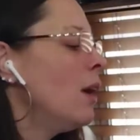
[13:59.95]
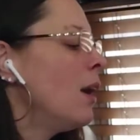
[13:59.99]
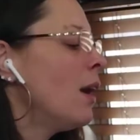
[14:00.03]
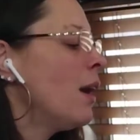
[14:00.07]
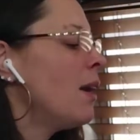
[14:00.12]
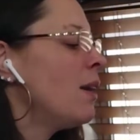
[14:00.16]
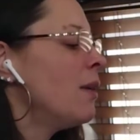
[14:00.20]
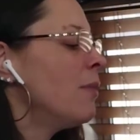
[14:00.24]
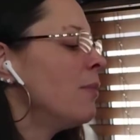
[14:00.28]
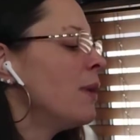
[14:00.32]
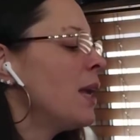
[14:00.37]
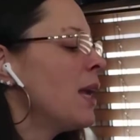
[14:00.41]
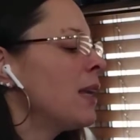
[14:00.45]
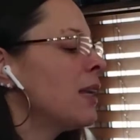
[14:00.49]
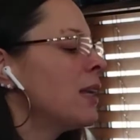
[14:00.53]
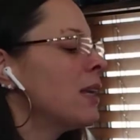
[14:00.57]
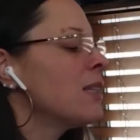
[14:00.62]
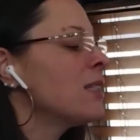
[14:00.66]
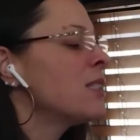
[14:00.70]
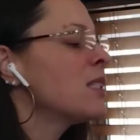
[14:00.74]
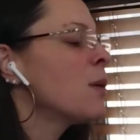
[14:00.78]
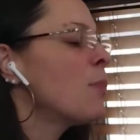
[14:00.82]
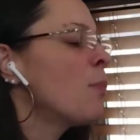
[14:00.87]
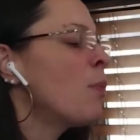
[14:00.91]
and
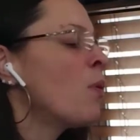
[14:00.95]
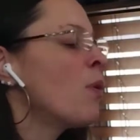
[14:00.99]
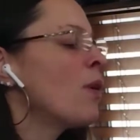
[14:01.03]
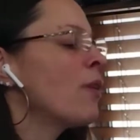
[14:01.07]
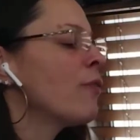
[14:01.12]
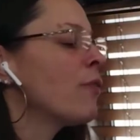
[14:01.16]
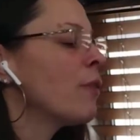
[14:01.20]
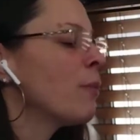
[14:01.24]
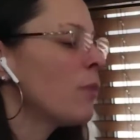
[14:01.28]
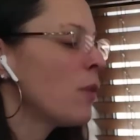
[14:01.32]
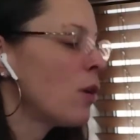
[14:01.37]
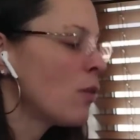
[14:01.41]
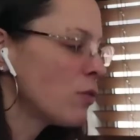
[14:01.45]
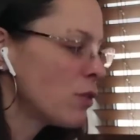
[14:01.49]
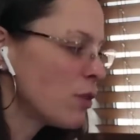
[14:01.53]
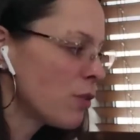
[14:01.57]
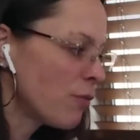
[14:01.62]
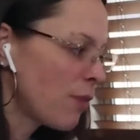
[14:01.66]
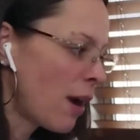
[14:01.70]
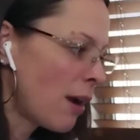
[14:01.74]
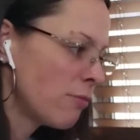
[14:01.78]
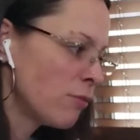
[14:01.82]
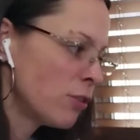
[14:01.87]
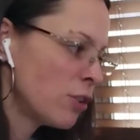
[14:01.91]
get support from those
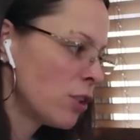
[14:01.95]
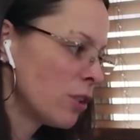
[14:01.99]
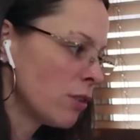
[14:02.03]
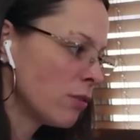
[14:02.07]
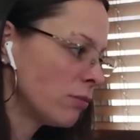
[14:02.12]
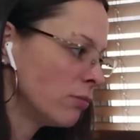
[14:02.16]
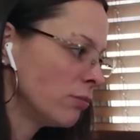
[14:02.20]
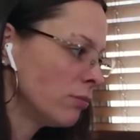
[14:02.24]
around you.